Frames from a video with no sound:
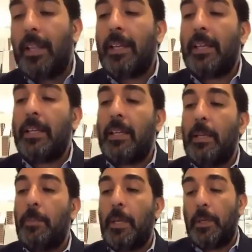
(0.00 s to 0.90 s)
he,
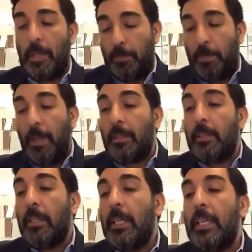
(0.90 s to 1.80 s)
he, he, he
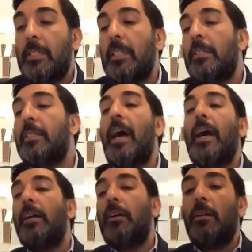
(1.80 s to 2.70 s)
pinned his
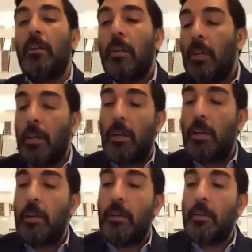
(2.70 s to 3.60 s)
entire
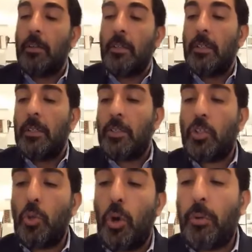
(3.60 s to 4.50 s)
uh,
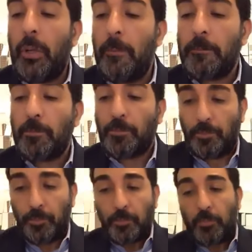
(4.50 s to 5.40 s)
story
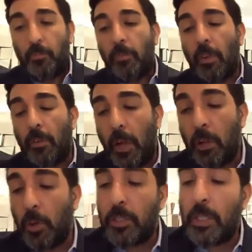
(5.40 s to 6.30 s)

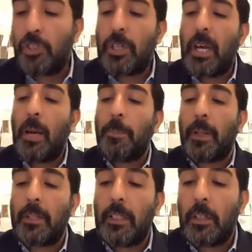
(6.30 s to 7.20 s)
according to Hashgacha
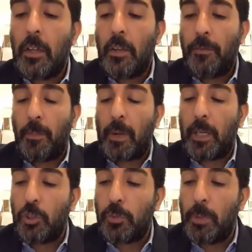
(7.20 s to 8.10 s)
Pratit from
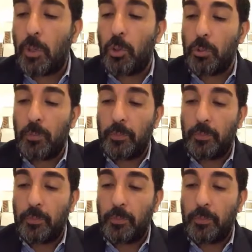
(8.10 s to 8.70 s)
HaKadosh Baruch Hu.